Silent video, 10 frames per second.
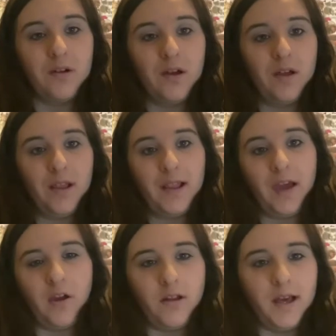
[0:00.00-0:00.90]

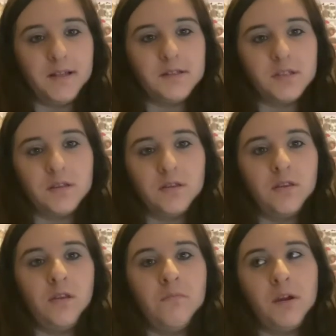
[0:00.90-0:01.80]
Legoland,
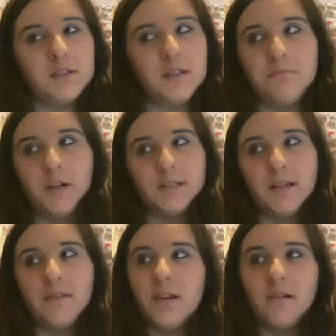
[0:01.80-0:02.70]
the most impressive
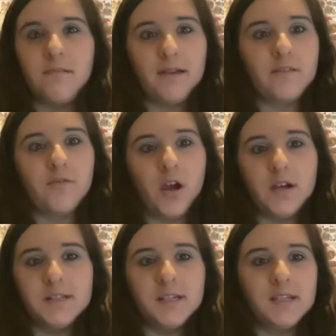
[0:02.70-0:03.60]
thing about the
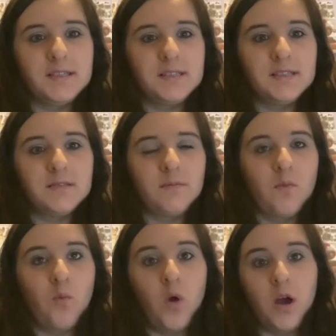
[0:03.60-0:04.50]
ride is,
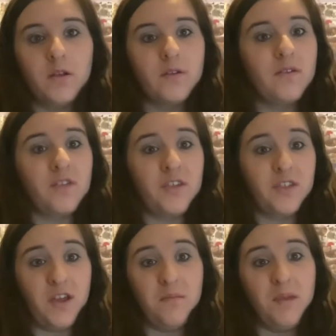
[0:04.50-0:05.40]
one, the
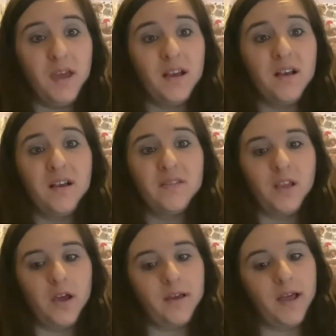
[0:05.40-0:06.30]
theming.
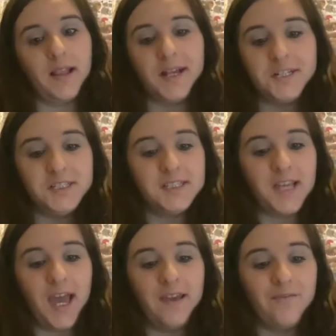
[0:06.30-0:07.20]
Like Aladdin's
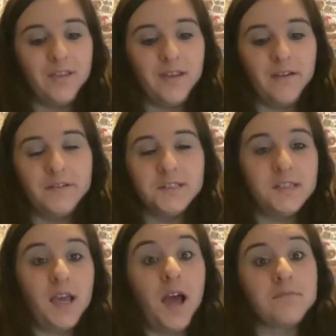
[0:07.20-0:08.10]
cave in there is
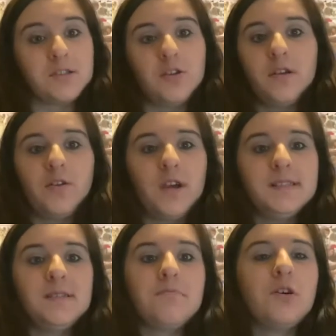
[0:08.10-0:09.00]
absolutely
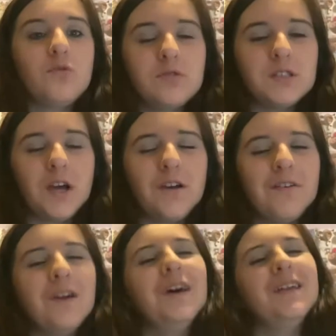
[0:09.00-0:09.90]
crazy, but also
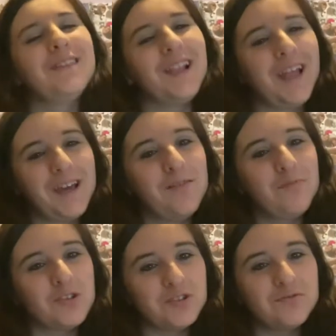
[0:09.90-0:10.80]
the Lego
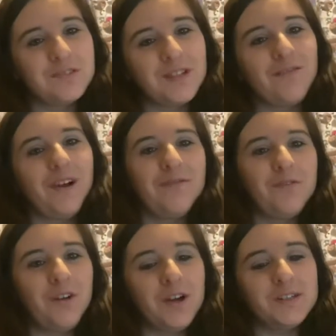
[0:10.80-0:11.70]
models around the
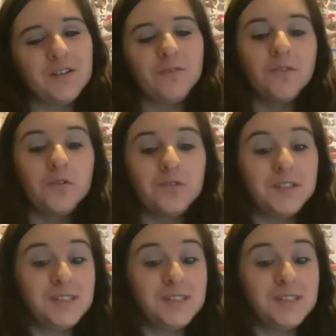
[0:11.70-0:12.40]
ride of all the